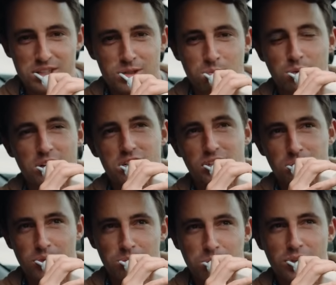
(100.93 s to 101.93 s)
is brush up
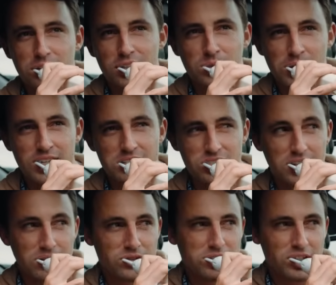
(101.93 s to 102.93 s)
the pearly whites
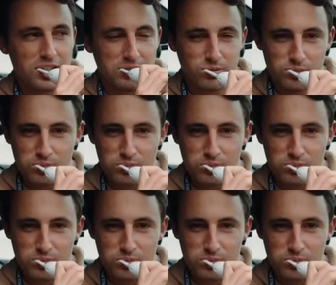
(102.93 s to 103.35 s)
after like